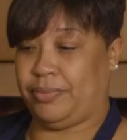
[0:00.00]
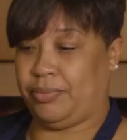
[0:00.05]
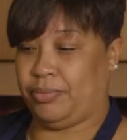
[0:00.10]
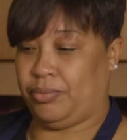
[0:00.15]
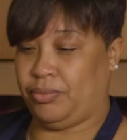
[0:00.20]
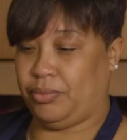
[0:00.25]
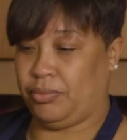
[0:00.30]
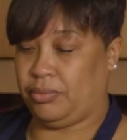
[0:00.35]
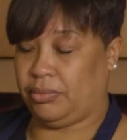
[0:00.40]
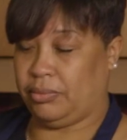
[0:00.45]

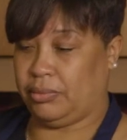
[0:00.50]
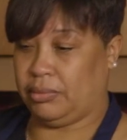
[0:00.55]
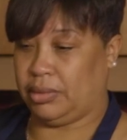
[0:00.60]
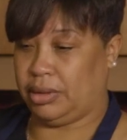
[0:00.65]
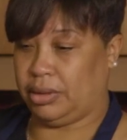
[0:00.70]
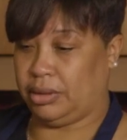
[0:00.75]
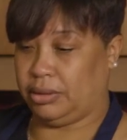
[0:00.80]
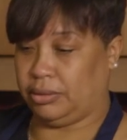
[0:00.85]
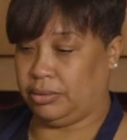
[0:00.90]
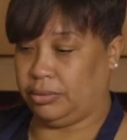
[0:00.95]

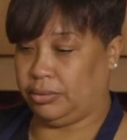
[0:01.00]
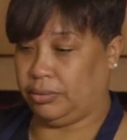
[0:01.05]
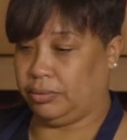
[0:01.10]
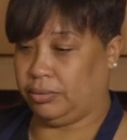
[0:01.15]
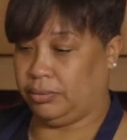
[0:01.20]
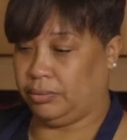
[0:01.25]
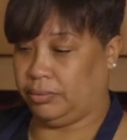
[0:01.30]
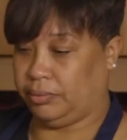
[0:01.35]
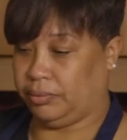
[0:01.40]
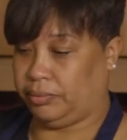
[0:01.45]

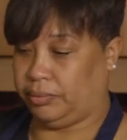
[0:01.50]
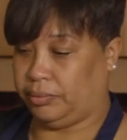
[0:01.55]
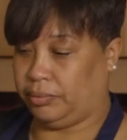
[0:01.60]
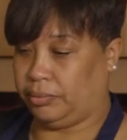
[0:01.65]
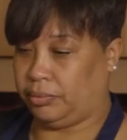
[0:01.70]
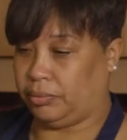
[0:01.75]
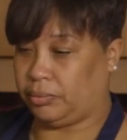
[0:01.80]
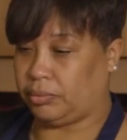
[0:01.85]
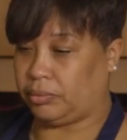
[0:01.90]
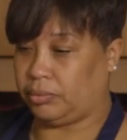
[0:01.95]

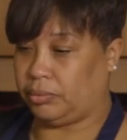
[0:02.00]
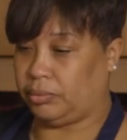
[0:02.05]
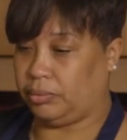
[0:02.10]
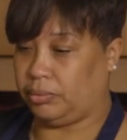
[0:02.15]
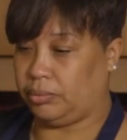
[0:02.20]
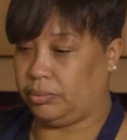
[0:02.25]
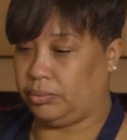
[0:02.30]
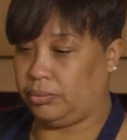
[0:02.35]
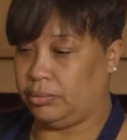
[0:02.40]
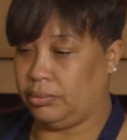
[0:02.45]

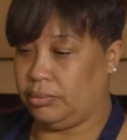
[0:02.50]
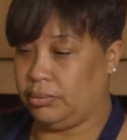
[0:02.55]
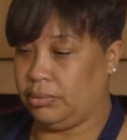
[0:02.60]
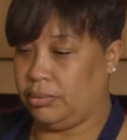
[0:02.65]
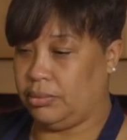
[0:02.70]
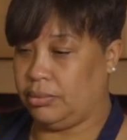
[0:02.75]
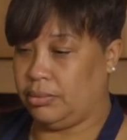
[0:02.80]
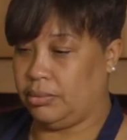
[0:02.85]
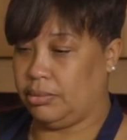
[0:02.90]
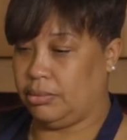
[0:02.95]

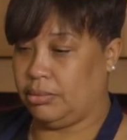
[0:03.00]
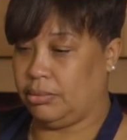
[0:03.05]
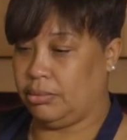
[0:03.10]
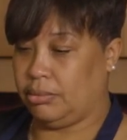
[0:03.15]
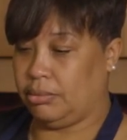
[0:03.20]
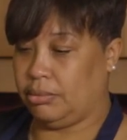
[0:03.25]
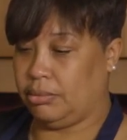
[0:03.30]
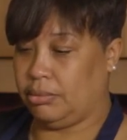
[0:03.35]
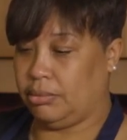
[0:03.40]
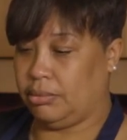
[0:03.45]

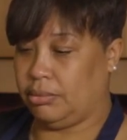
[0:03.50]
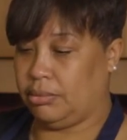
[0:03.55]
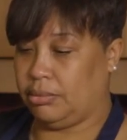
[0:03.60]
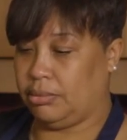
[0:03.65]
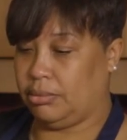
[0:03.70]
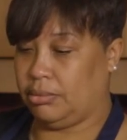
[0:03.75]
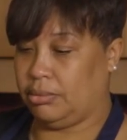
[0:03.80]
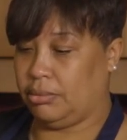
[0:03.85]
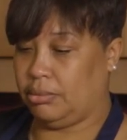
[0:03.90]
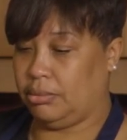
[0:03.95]

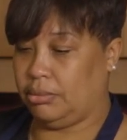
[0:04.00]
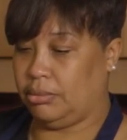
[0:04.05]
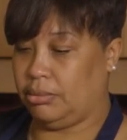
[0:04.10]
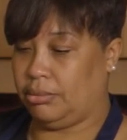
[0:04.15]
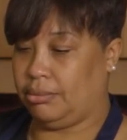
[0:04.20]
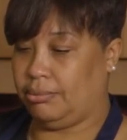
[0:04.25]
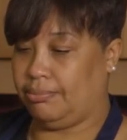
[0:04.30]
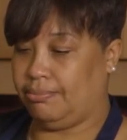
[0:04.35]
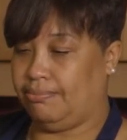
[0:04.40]
The person shown says nothing.